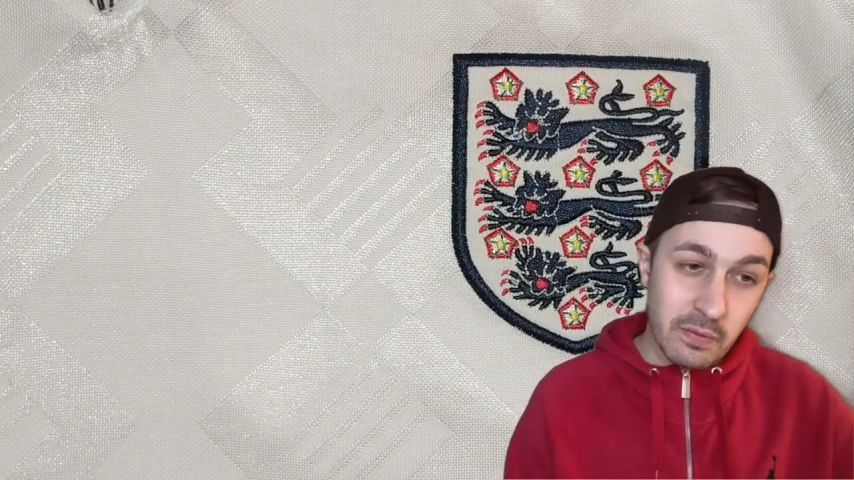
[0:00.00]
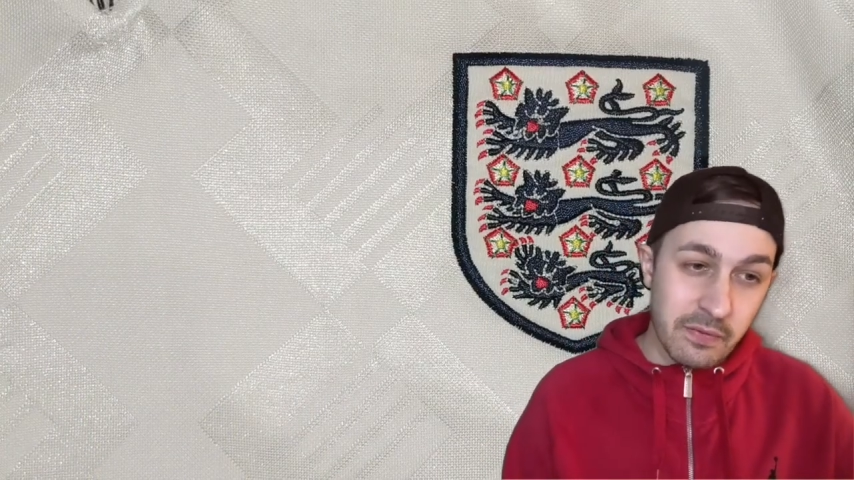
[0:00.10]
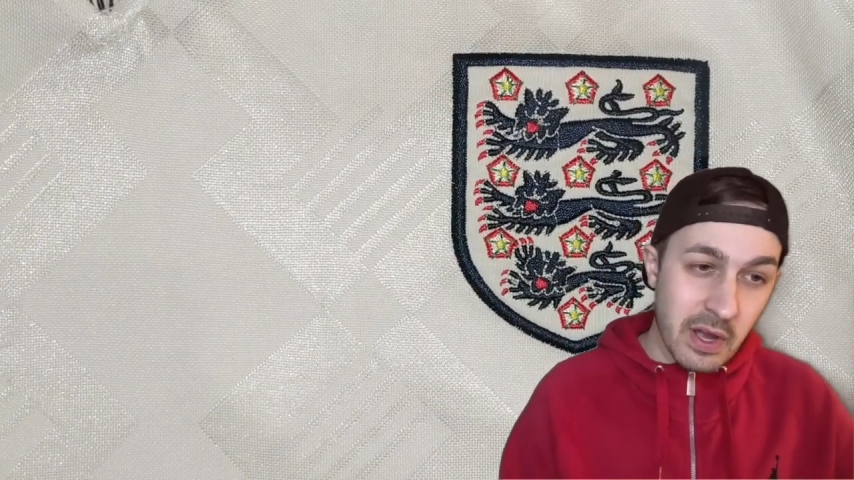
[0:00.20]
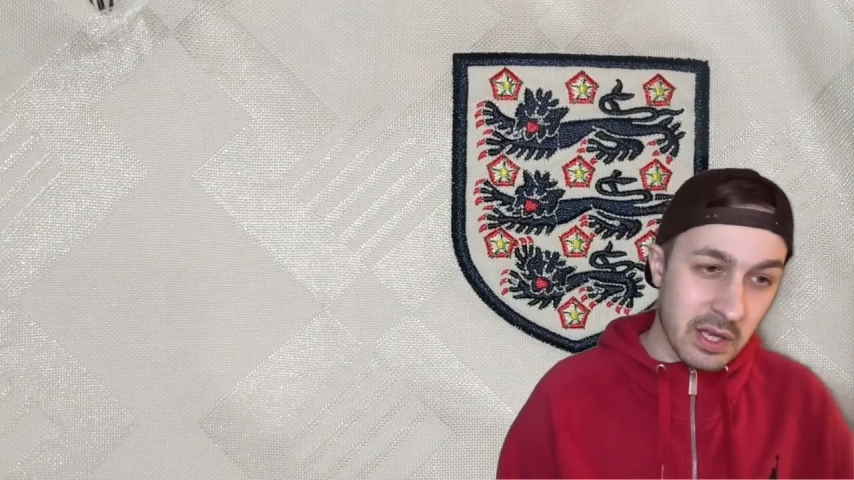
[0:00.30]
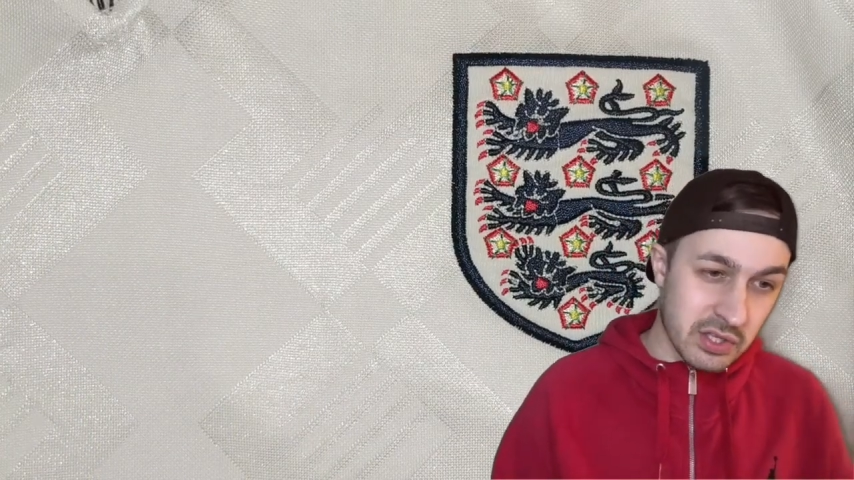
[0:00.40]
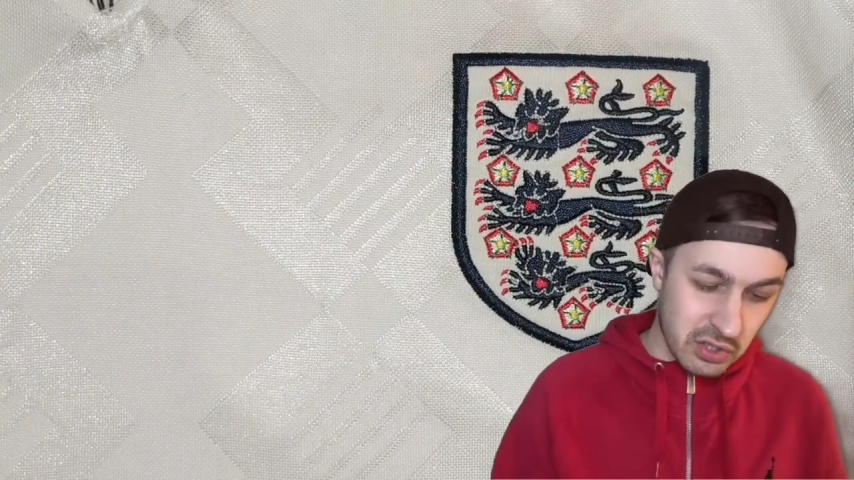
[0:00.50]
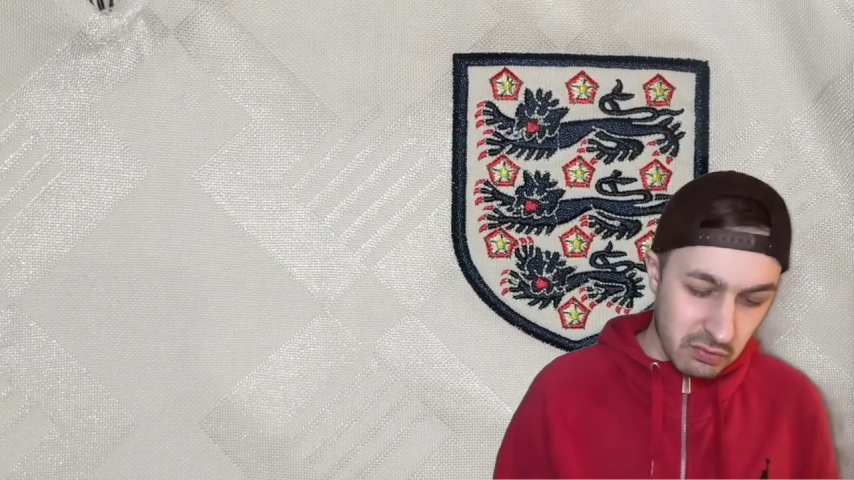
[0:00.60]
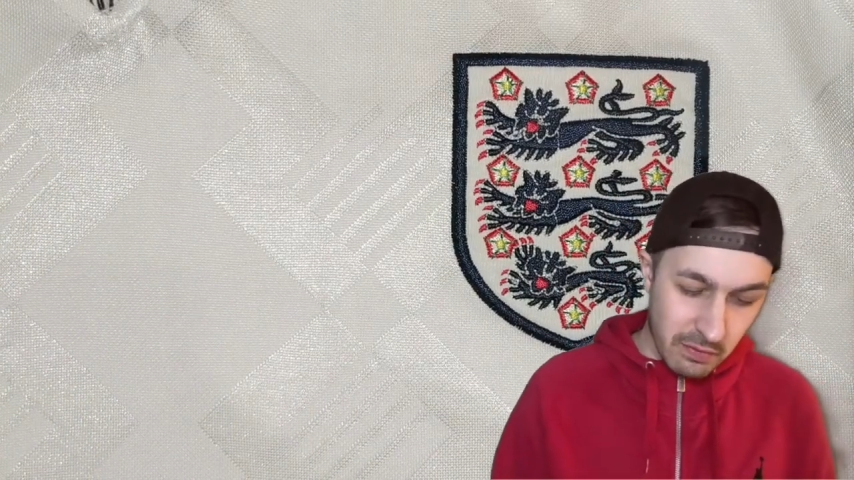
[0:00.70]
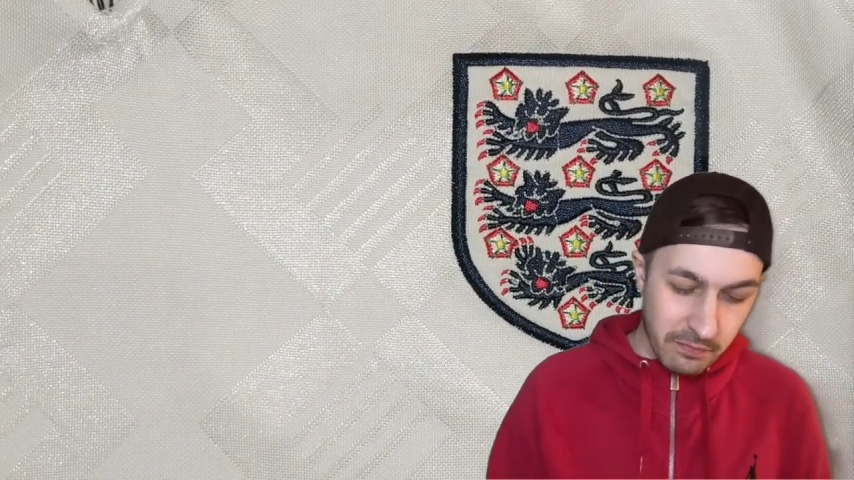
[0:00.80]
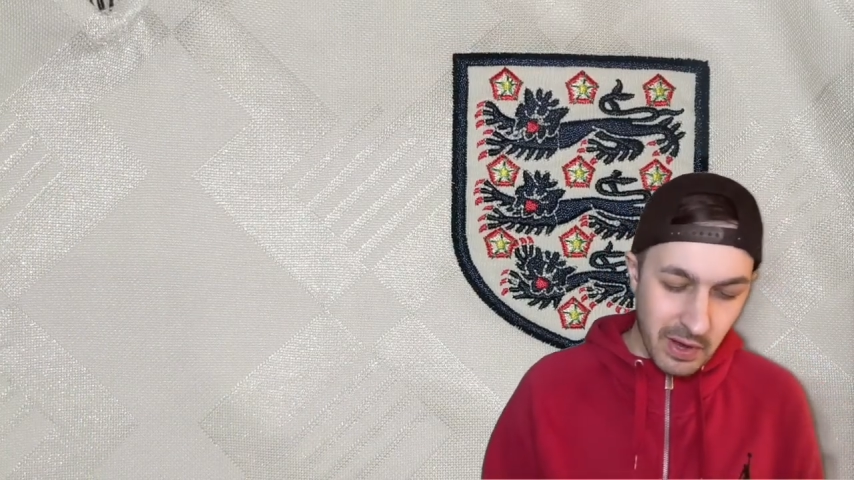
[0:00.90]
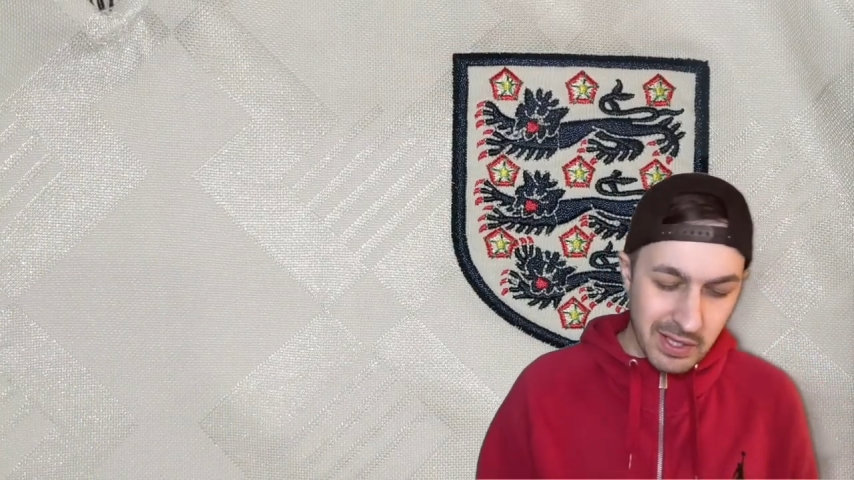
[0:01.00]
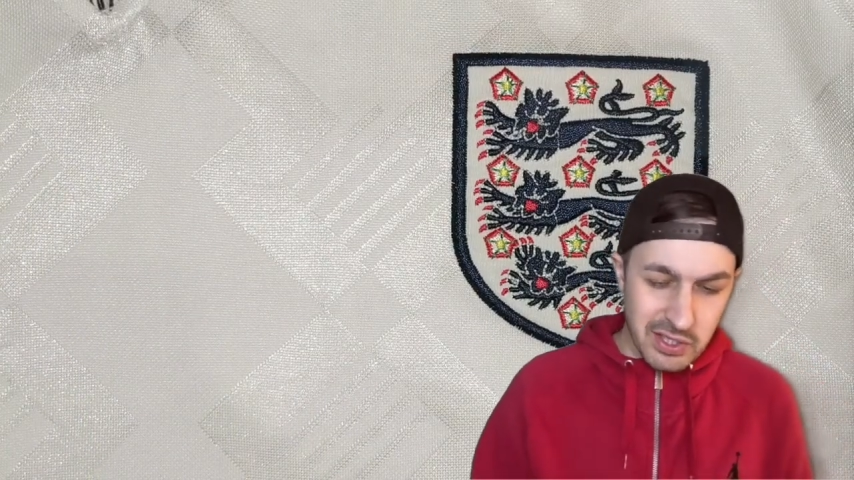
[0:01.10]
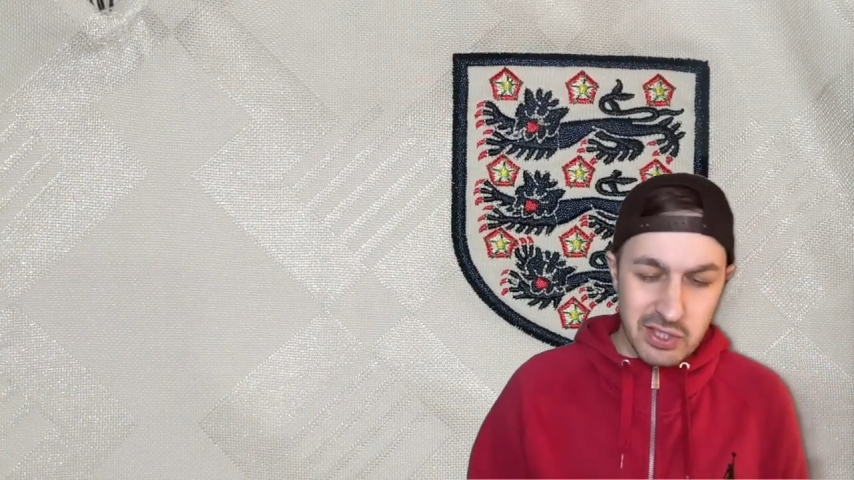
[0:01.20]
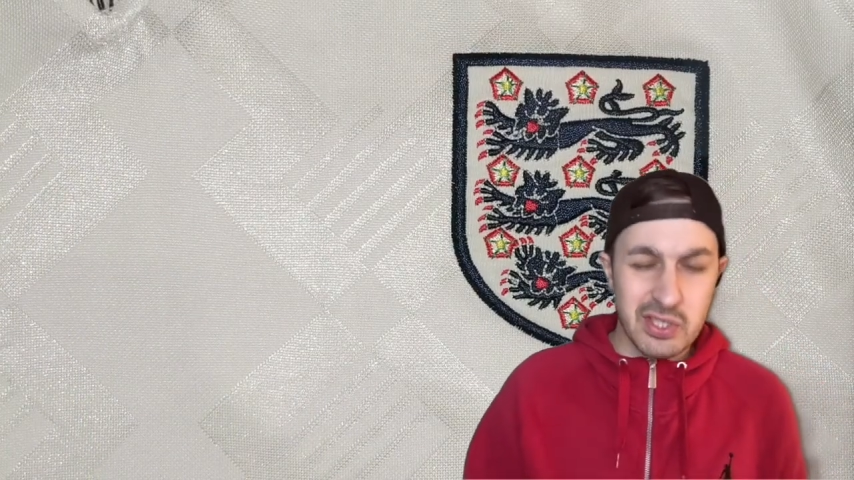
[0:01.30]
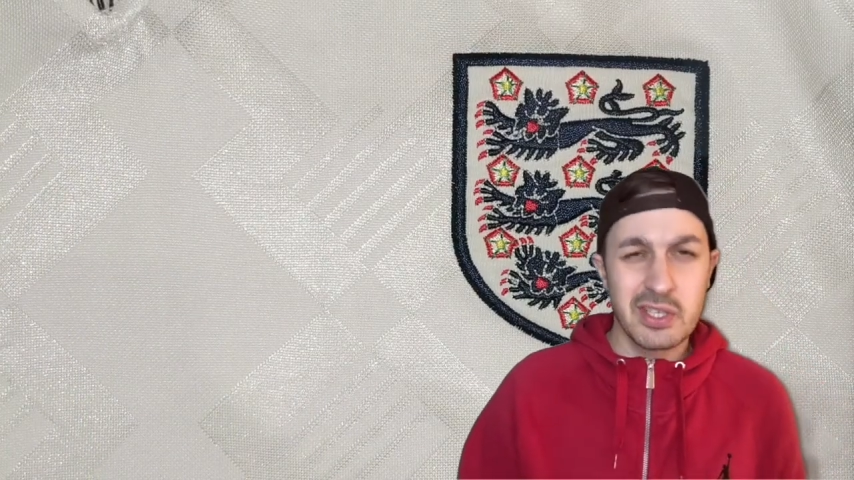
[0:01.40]
far, two
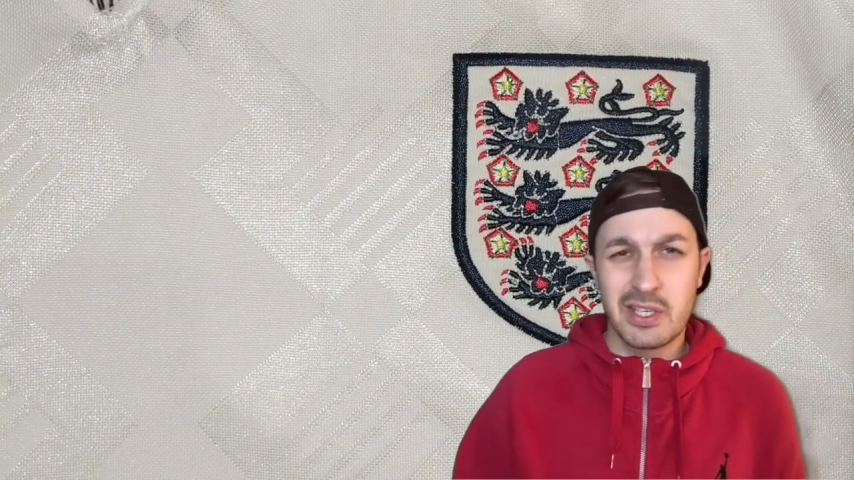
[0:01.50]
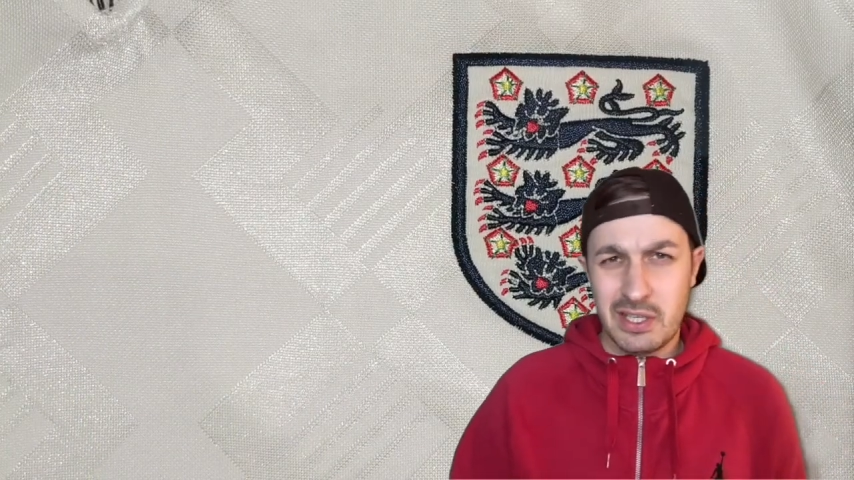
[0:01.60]
refractors.